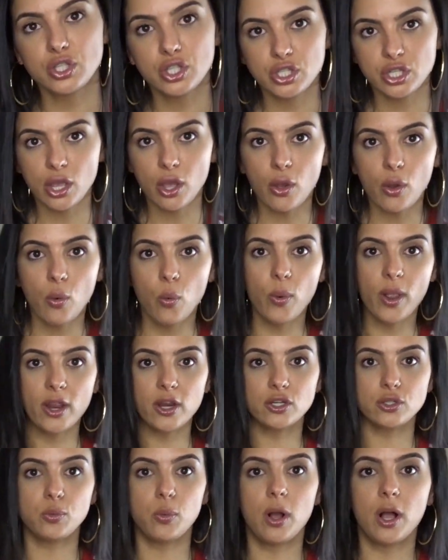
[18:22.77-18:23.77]
So
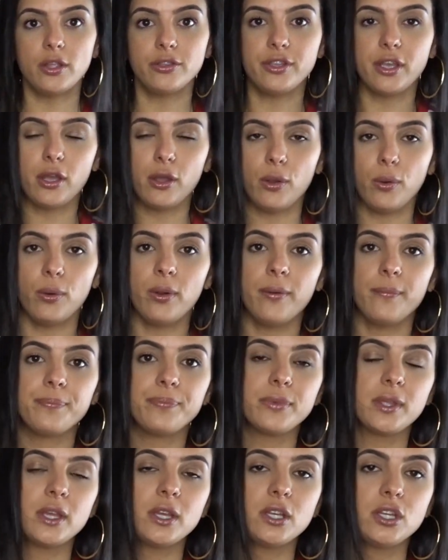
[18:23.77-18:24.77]
where's Waldo
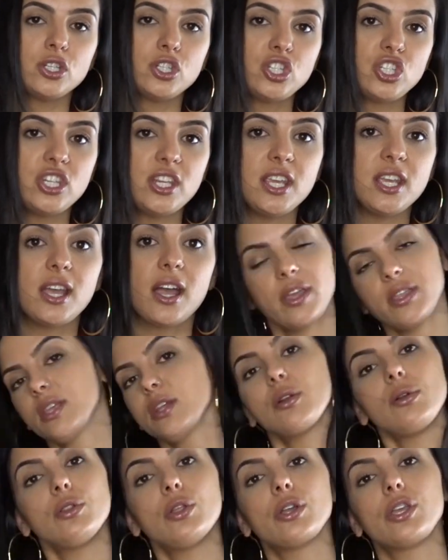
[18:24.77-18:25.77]
chic. I
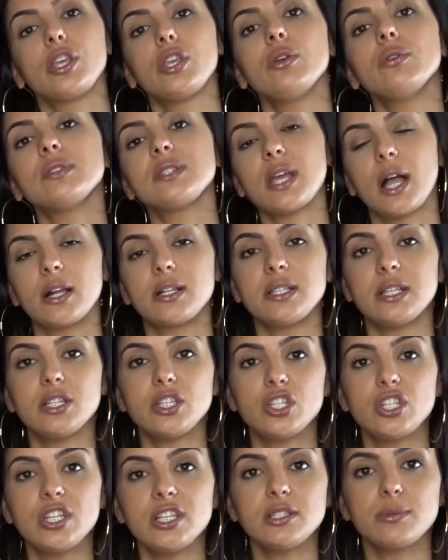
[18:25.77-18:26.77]
think it'll look cute tucked
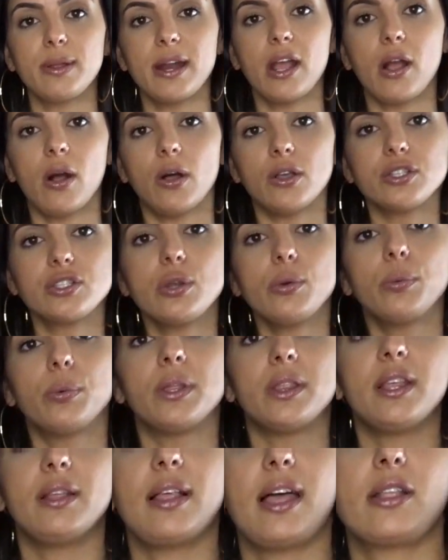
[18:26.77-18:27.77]
into jeans, but I also
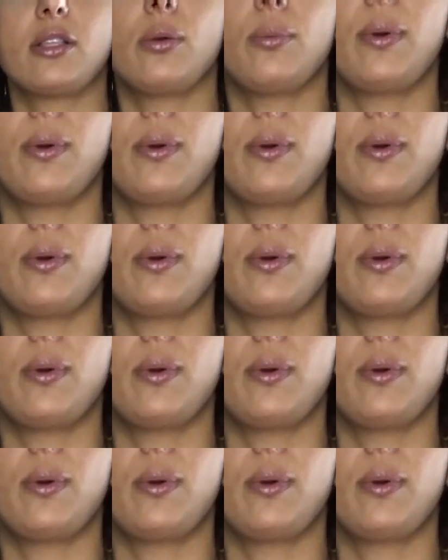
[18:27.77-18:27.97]
really like